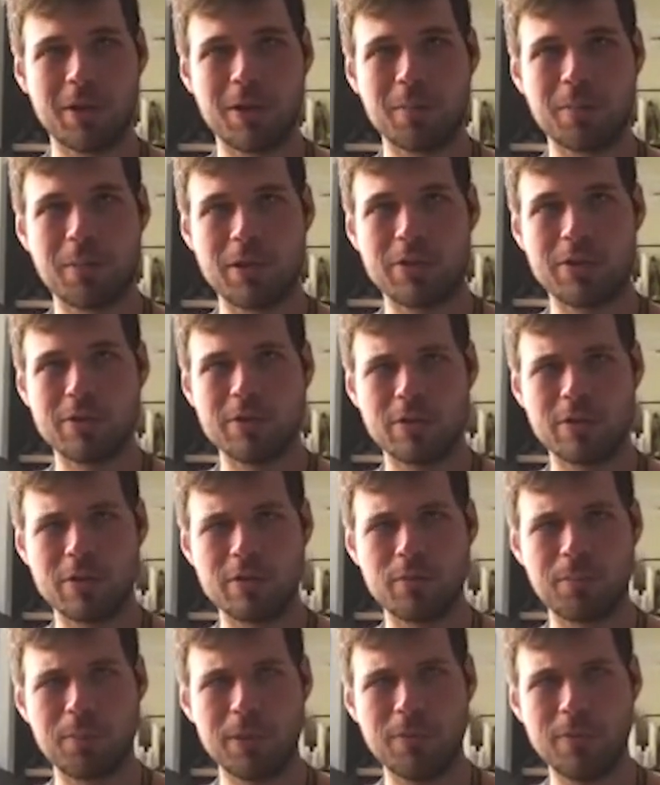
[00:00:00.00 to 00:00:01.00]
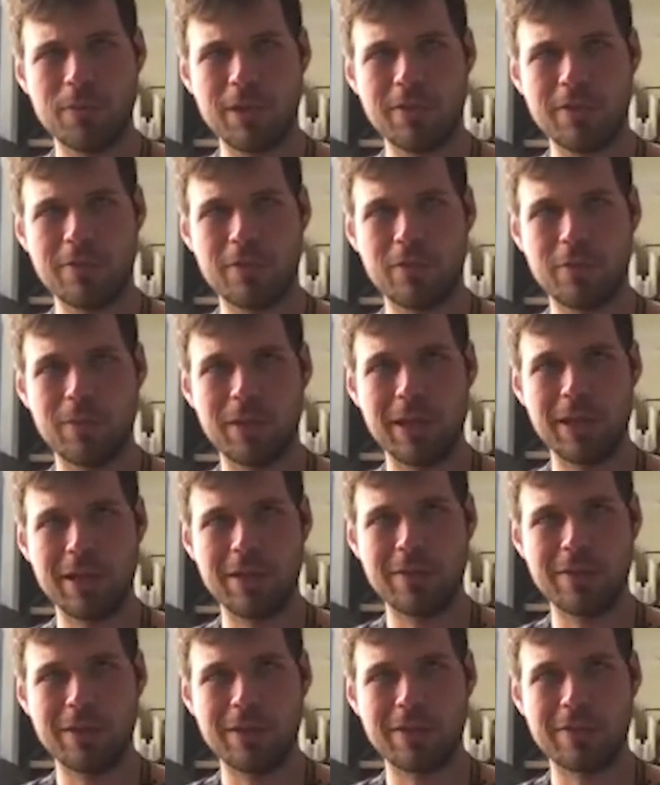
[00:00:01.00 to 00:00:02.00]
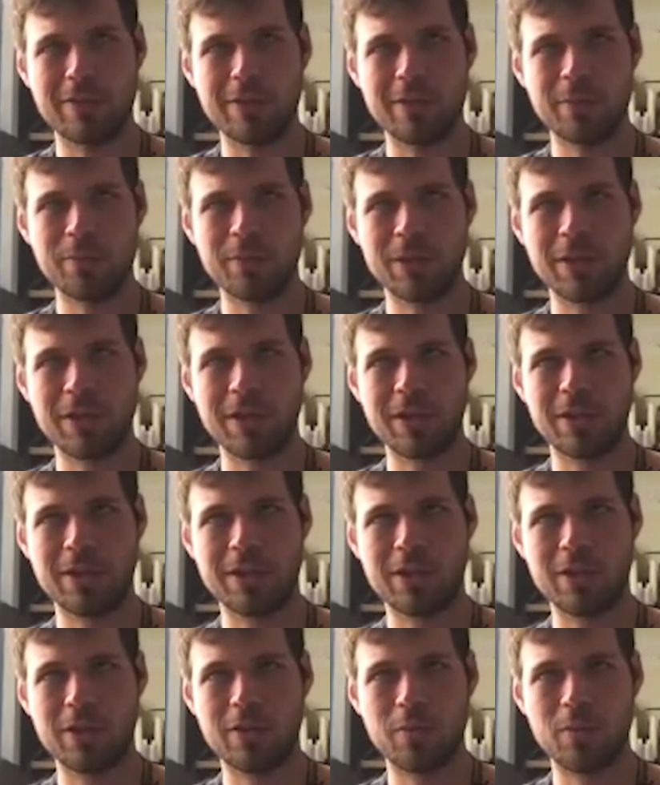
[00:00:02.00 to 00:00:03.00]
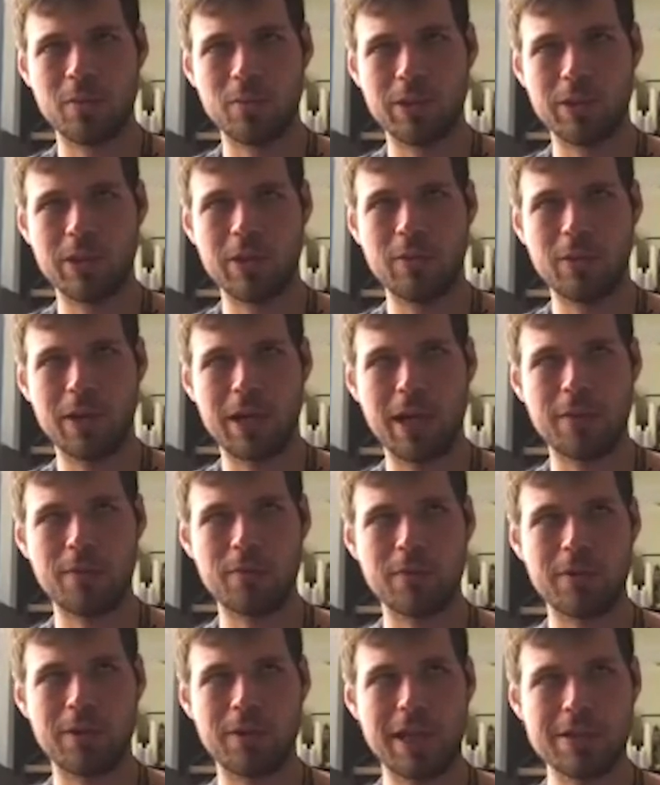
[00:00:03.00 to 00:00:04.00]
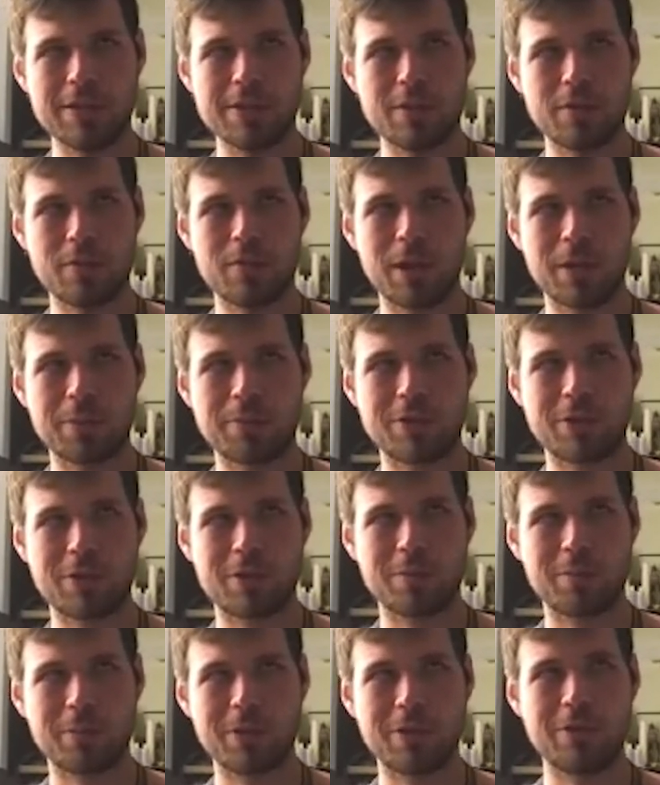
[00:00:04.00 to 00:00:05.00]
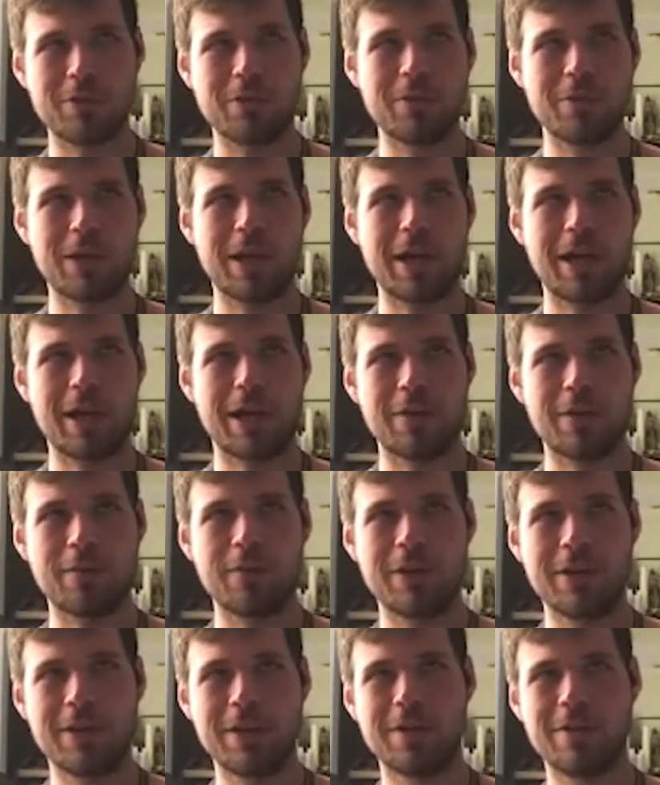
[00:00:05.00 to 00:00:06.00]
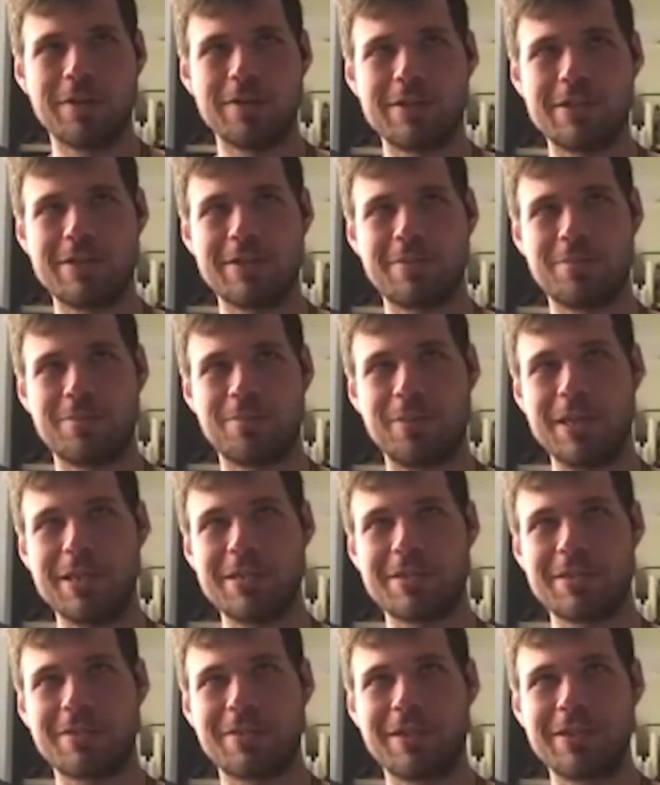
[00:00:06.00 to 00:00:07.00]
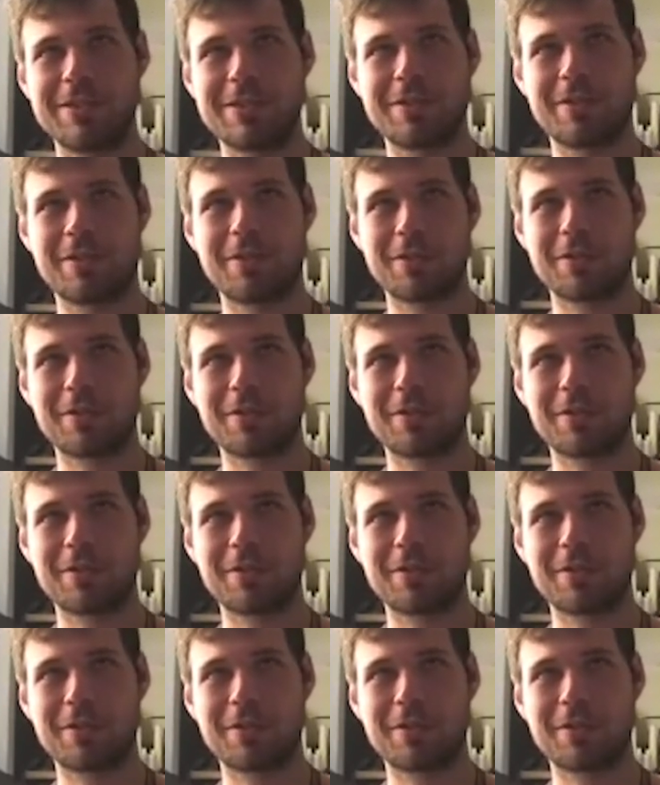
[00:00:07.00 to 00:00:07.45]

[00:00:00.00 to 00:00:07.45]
But pivoting to England, you know, we, you have less corruption, but you do have basically still